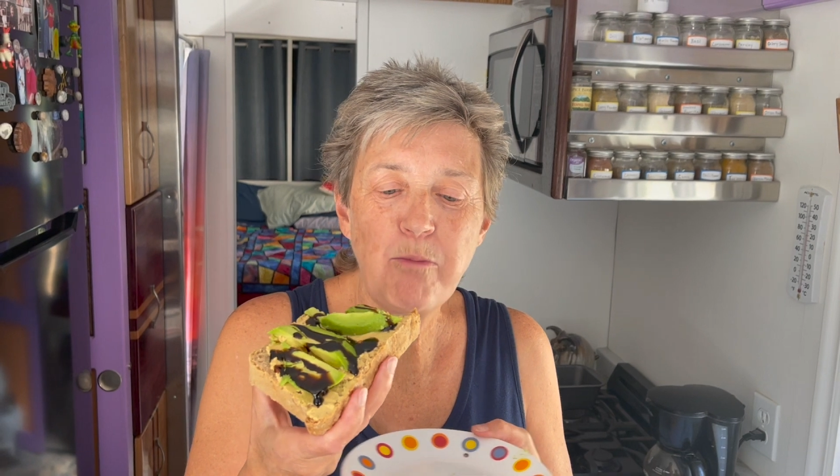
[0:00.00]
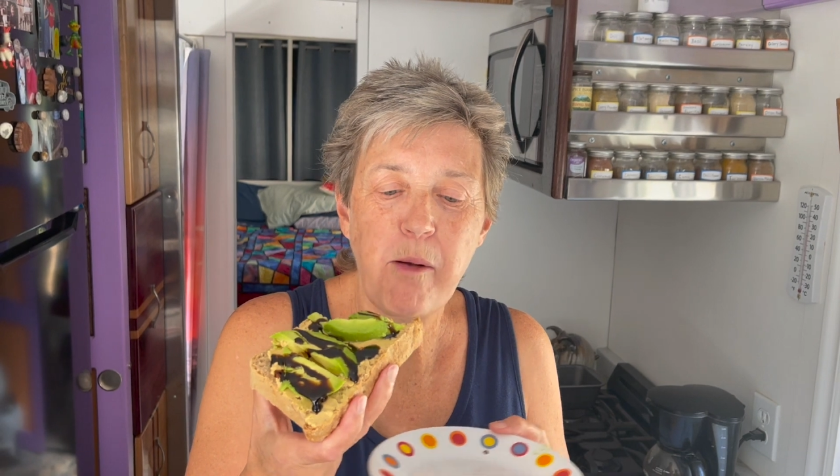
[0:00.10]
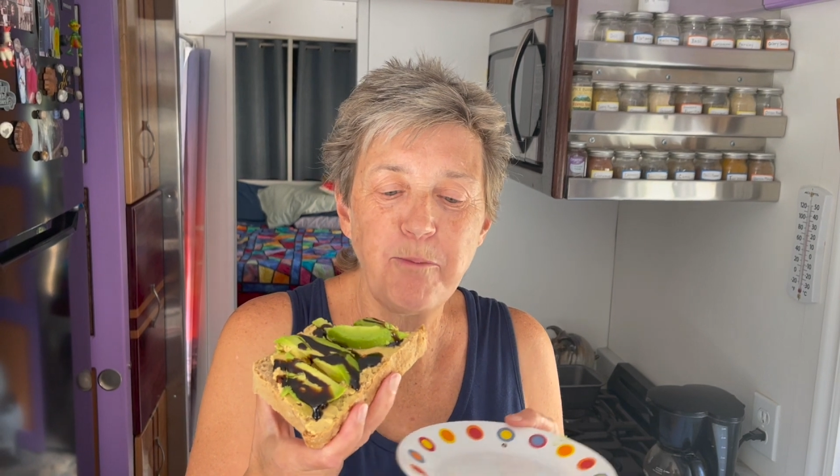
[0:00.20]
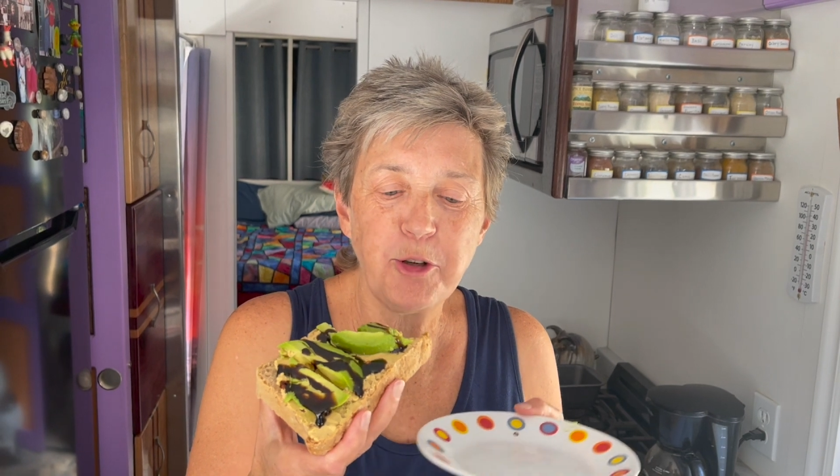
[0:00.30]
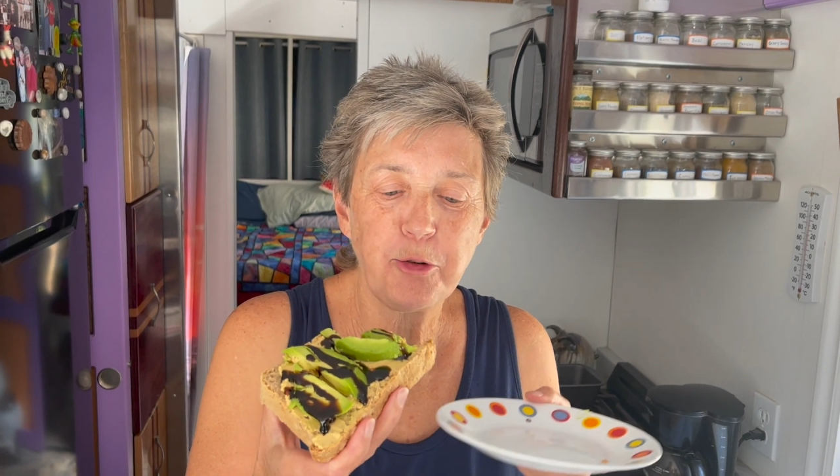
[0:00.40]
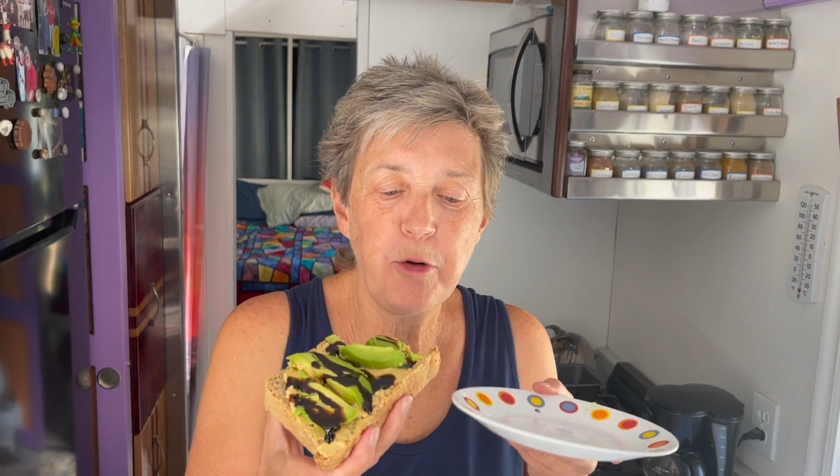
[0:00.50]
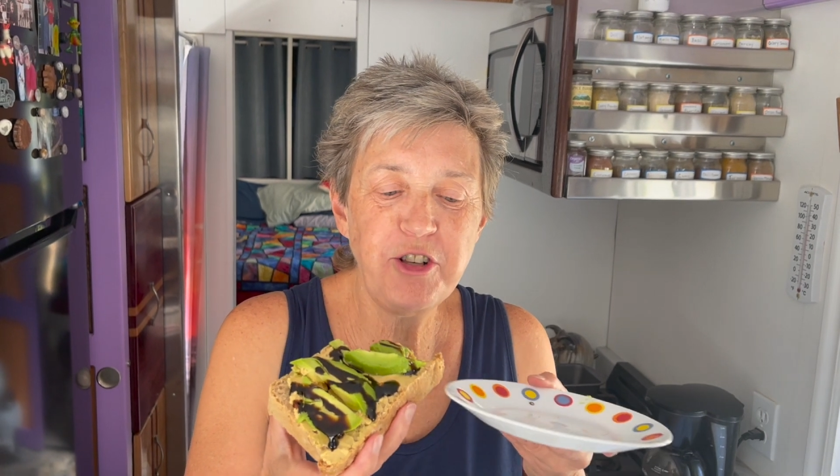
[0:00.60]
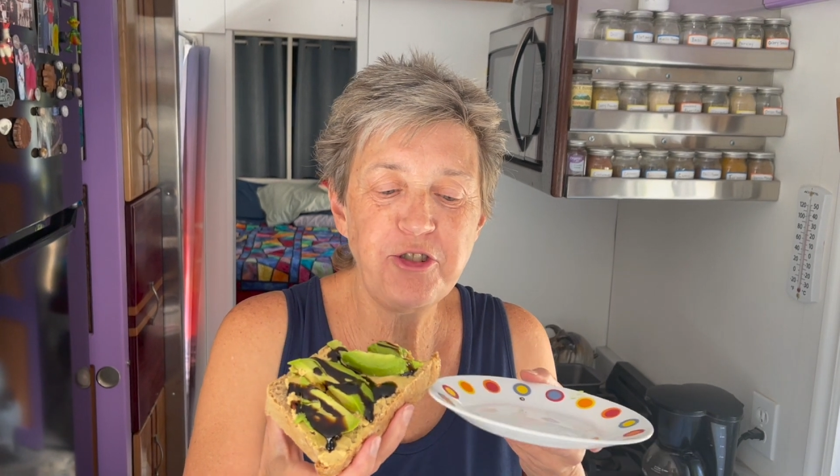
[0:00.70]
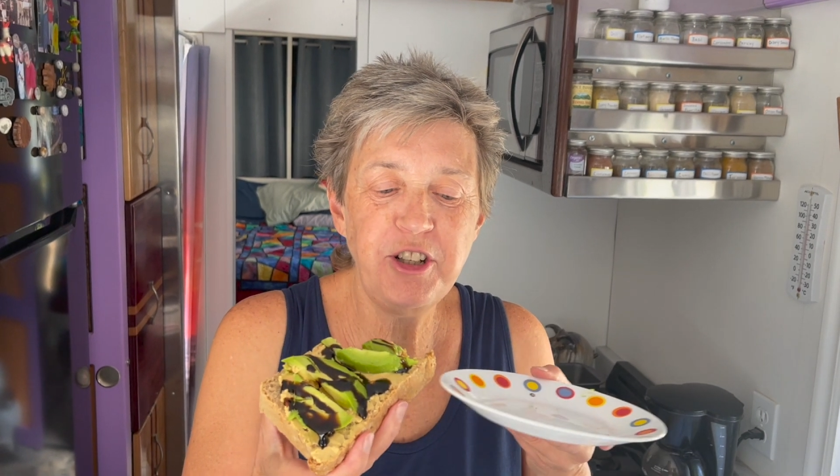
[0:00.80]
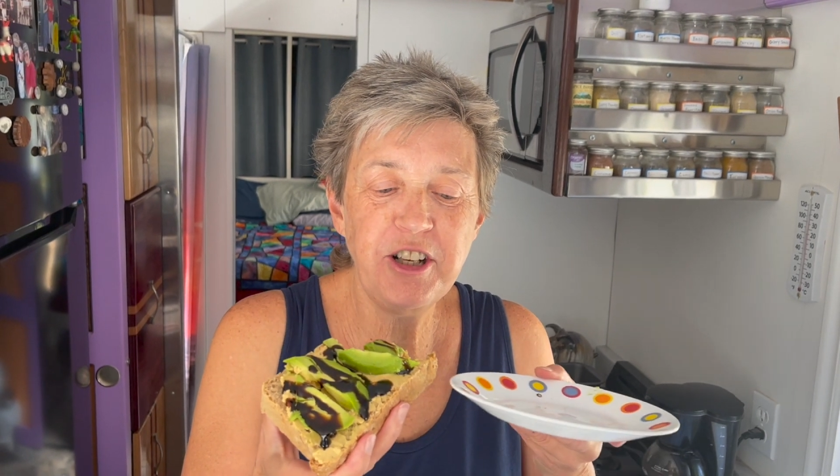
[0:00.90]
The
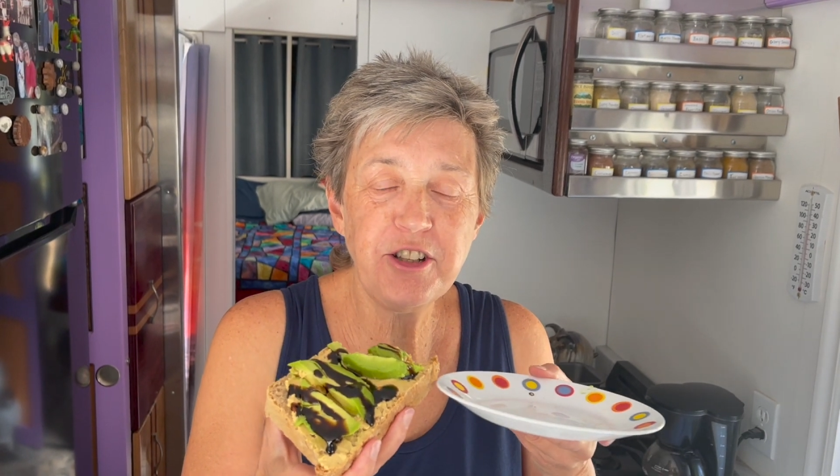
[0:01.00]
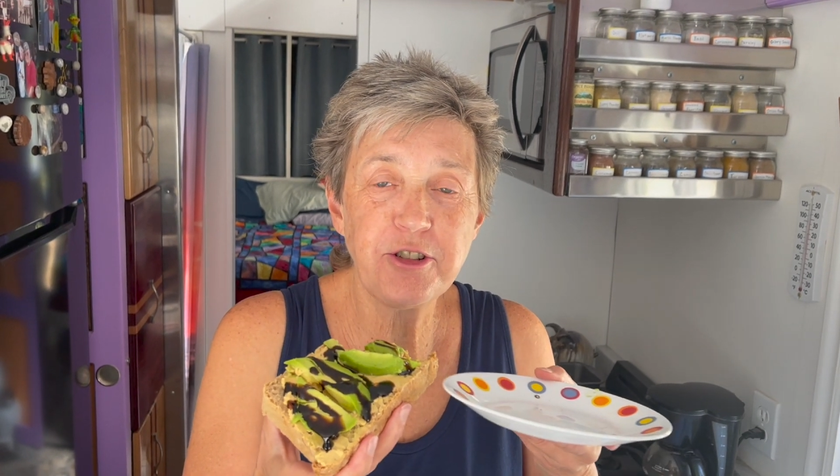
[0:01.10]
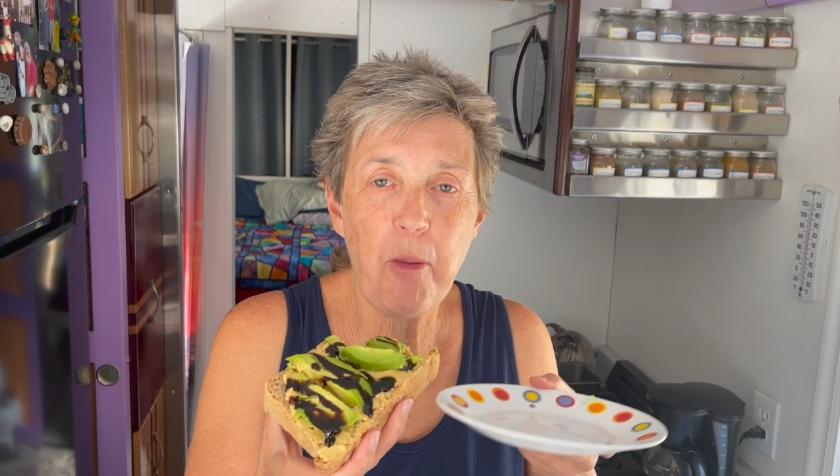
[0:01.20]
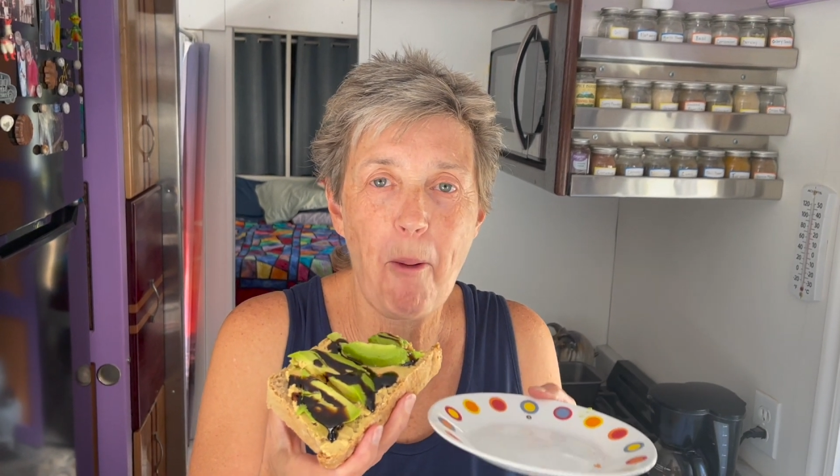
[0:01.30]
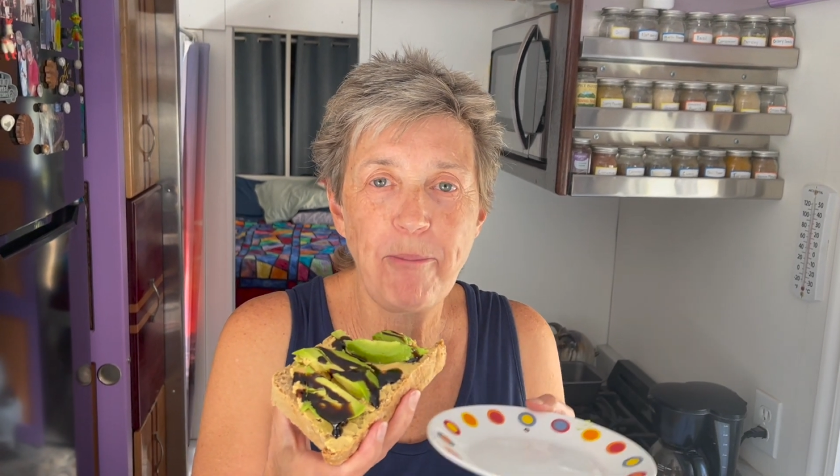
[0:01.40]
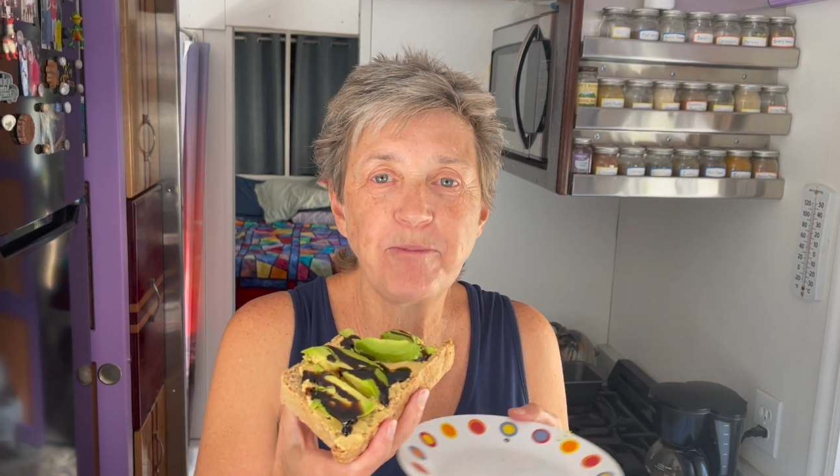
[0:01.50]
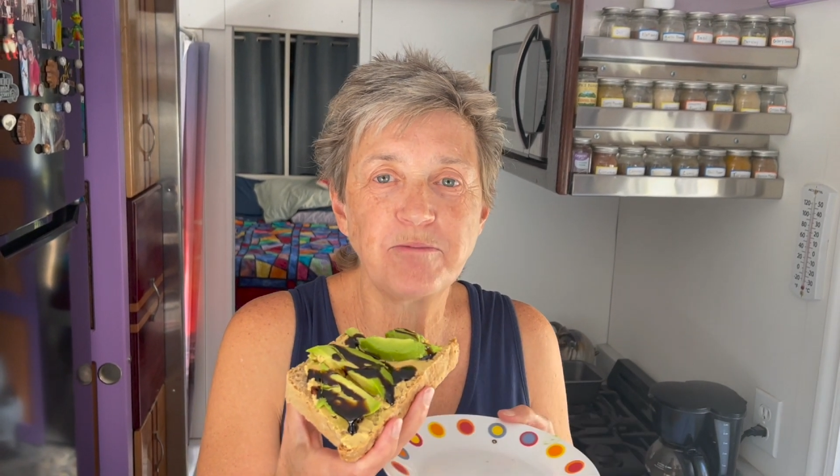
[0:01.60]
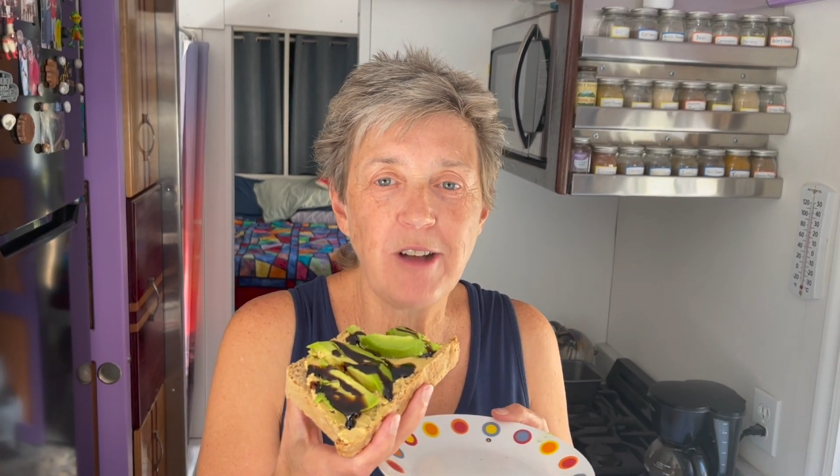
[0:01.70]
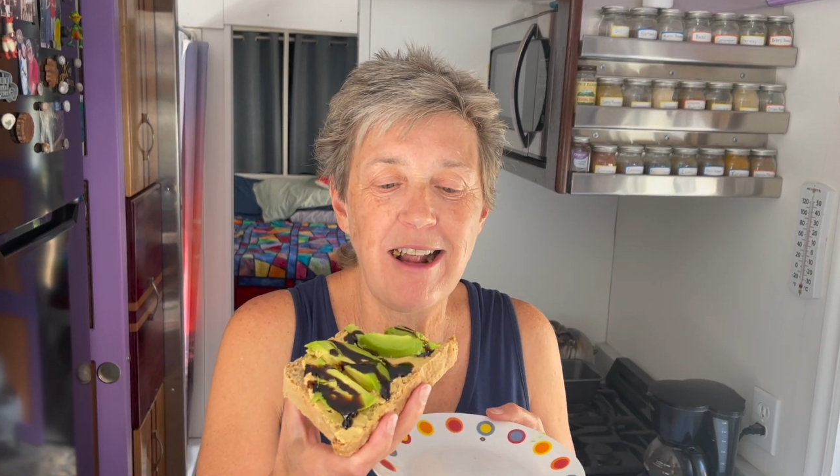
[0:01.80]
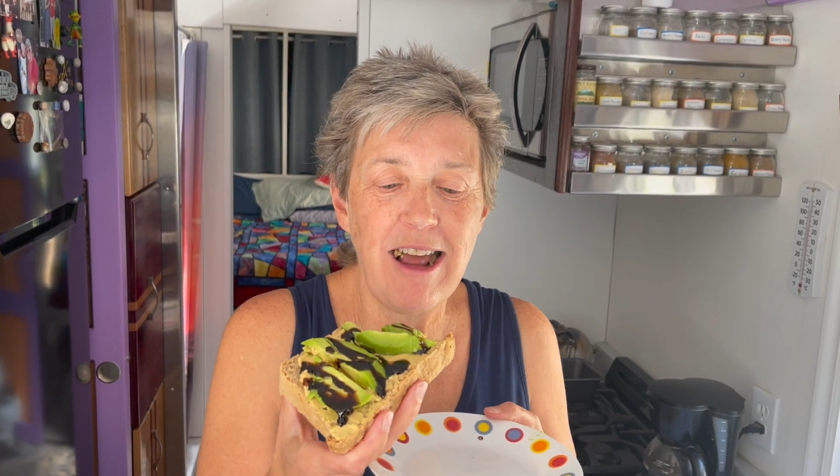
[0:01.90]
crunchiness,
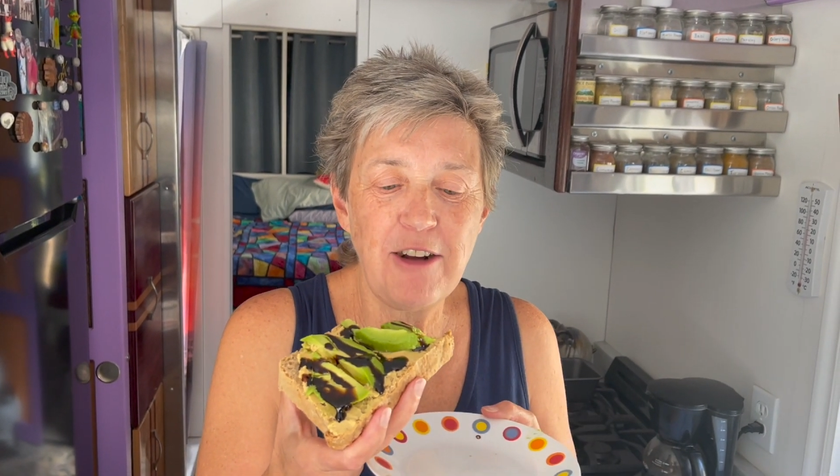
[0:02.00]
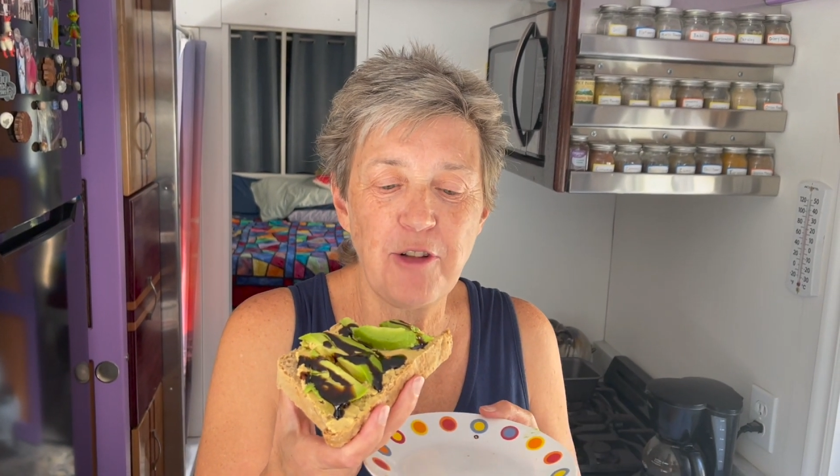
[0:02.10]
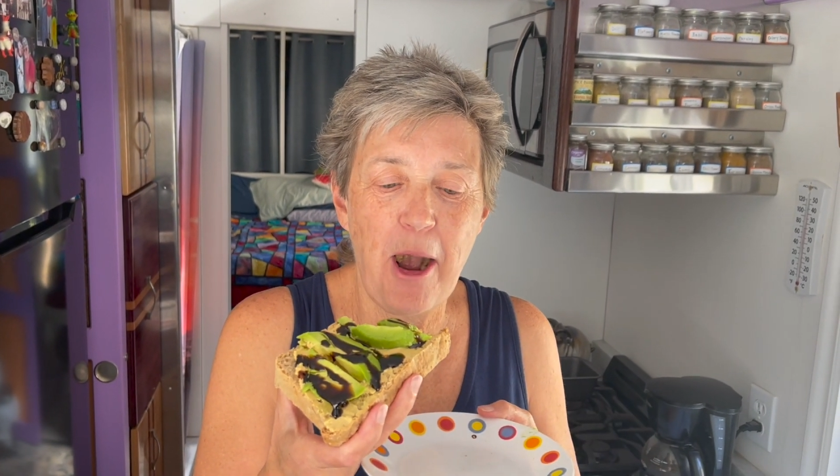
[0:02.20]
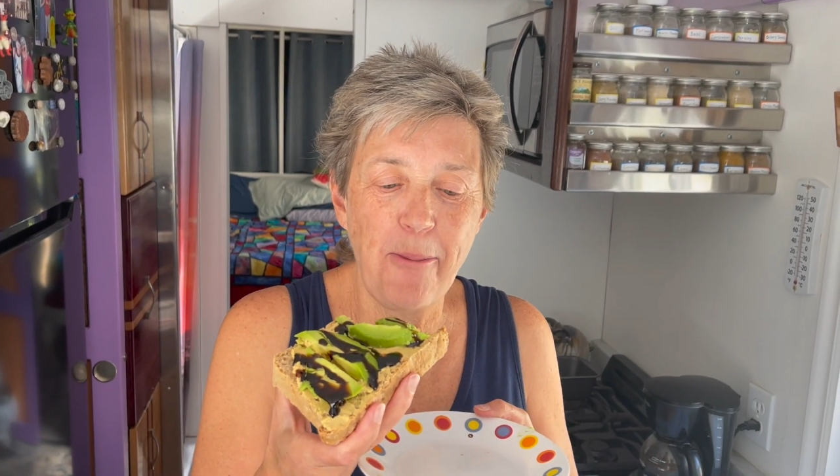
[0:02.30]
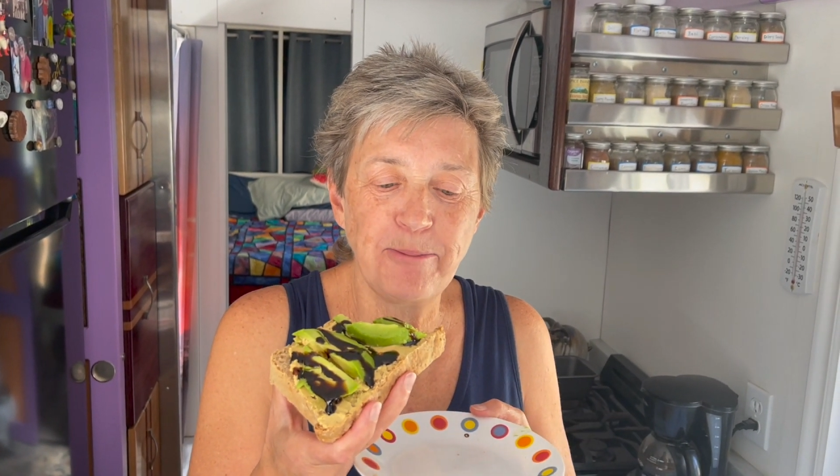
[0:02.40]
I like that.